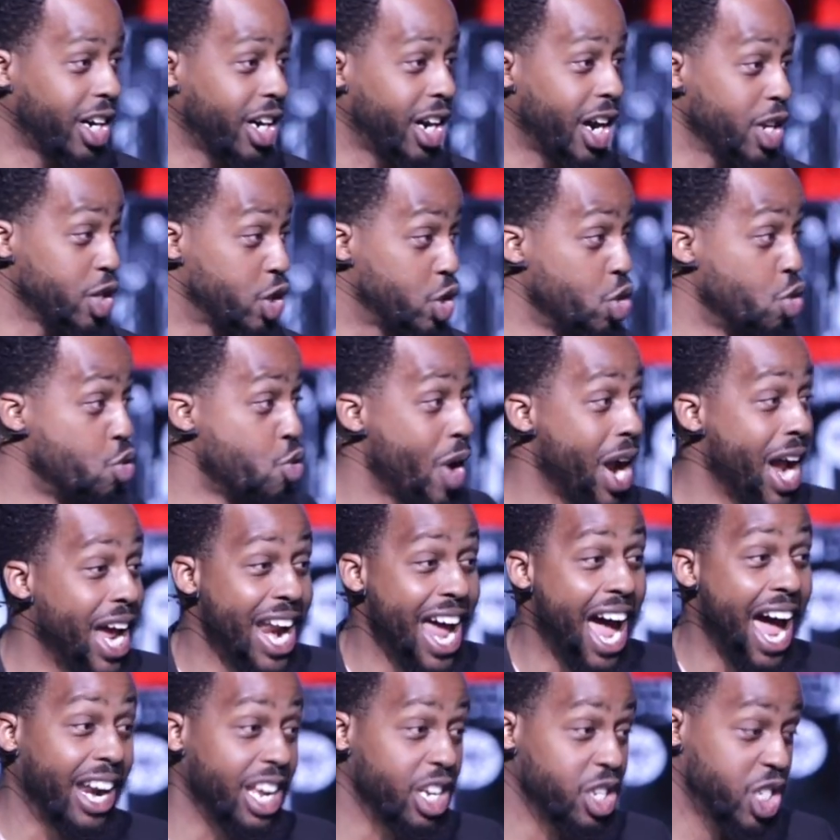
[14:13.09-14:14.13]
because you
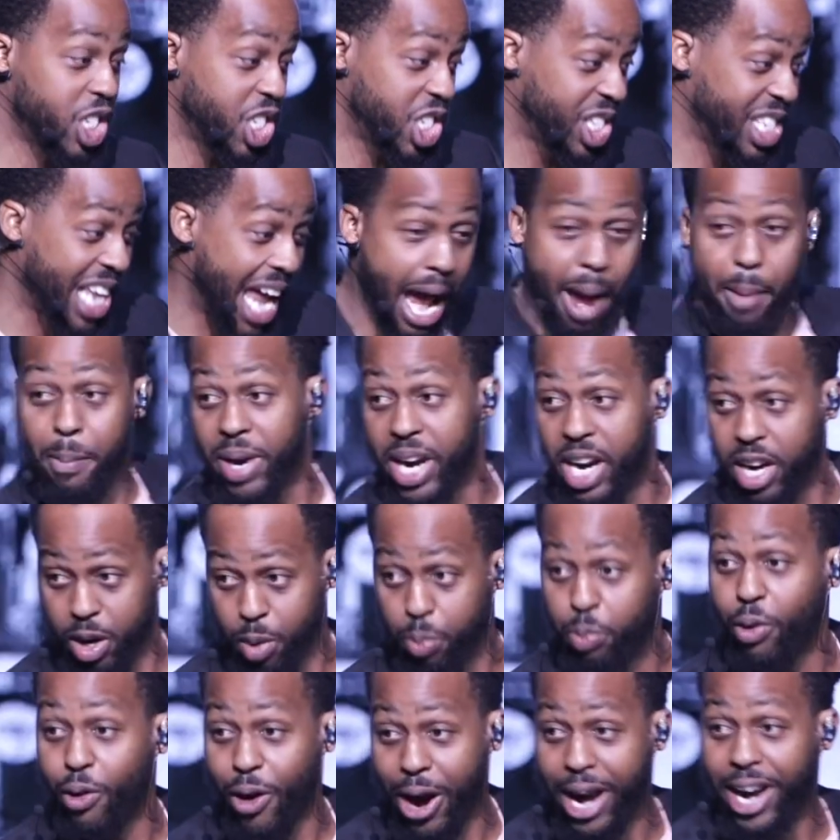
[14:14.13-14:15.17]
ran out of stamina
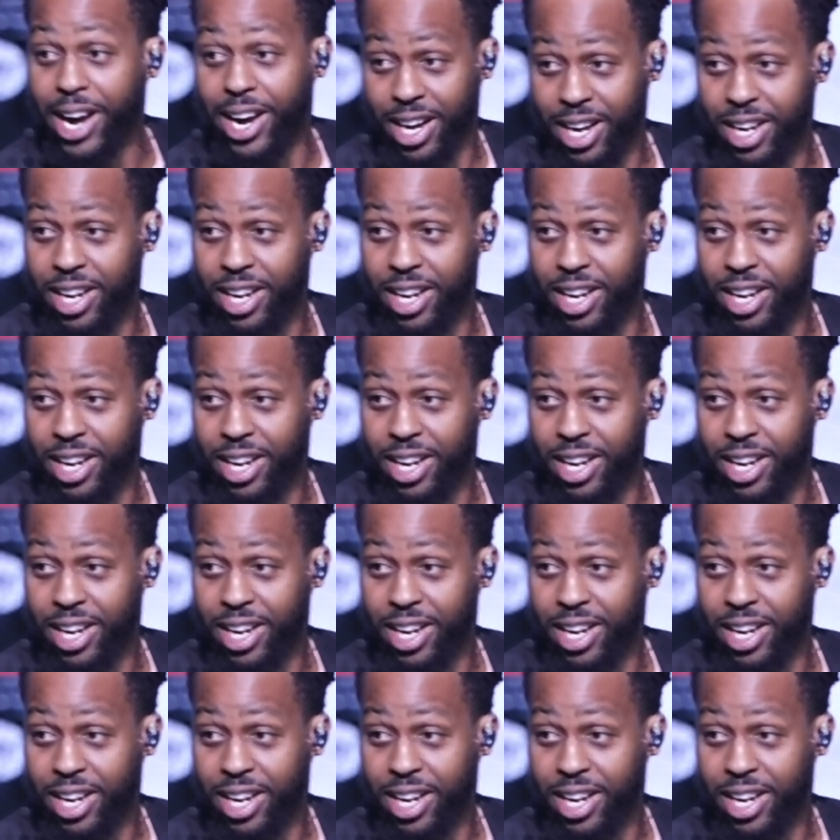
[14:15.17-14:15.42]
to pray.